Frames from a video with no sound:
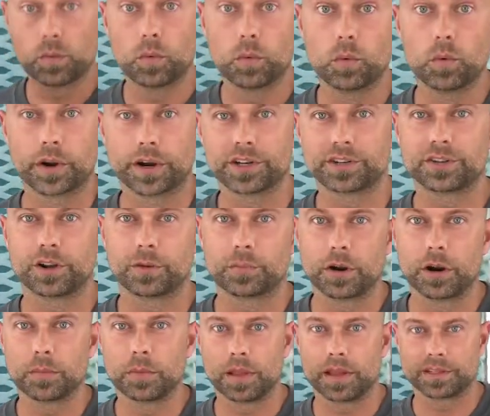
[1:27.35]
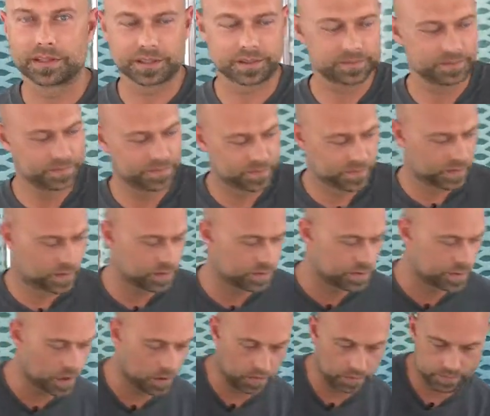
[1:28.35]
we're going to start marbleizing.
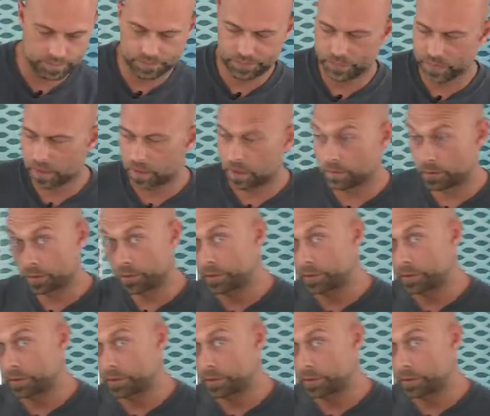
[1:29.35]
So I'm going to